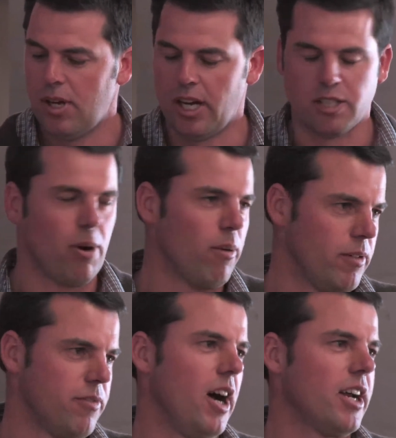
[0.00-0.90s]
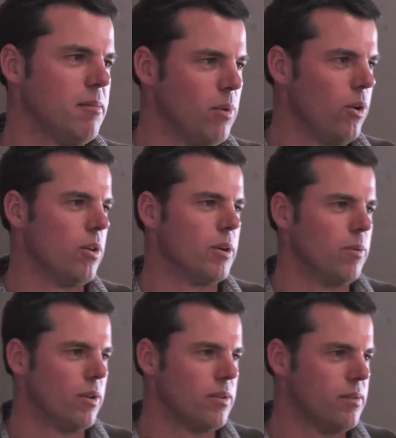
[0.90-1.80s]
And it's probably fungi more that we
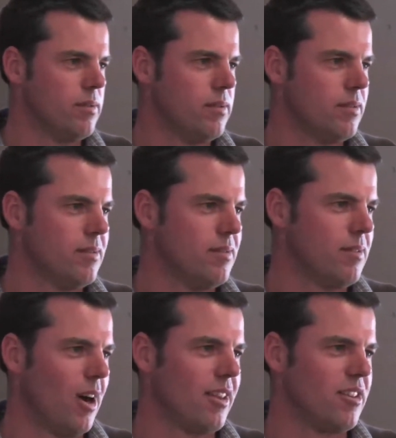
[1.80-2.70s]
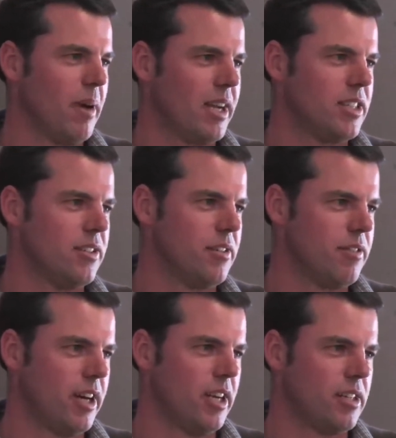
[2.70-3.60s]
want rather than bacteria.
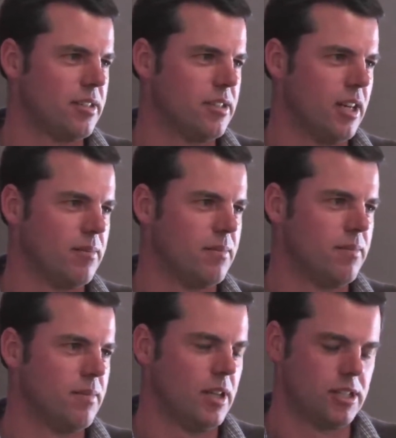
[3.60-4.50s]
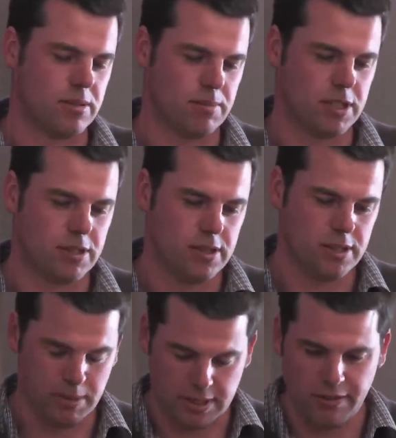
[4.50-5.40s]
Fungi can, there's
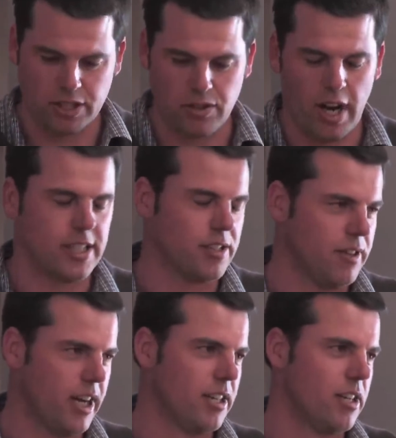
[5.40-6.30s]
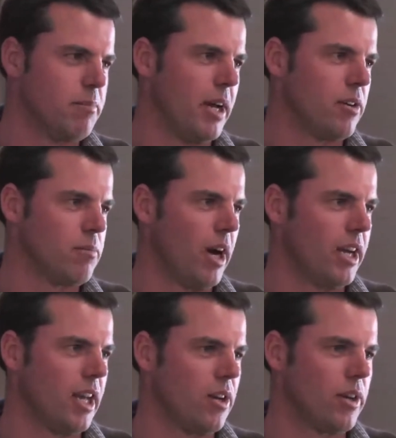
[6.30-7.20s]
specific strains of fungi that are better at
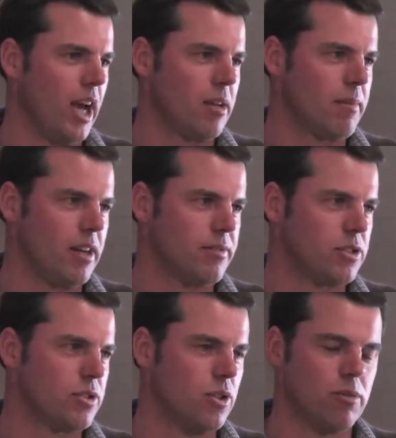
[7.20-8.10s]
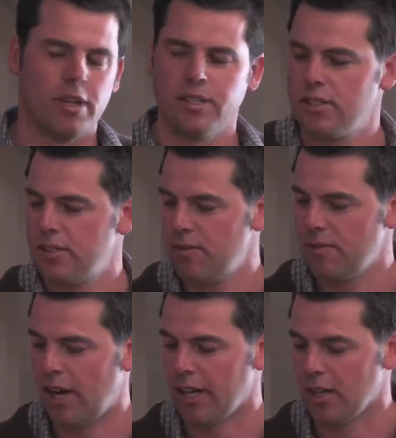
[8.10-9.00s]
breaking down organic matter for sure, but
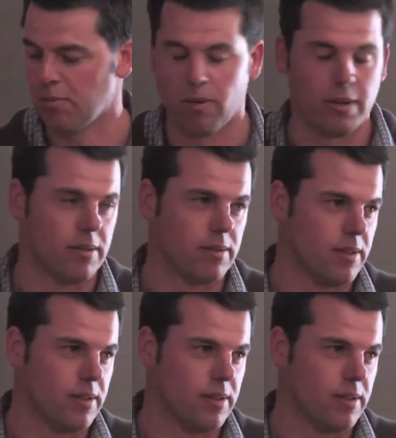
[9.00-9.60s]
fungi are probably,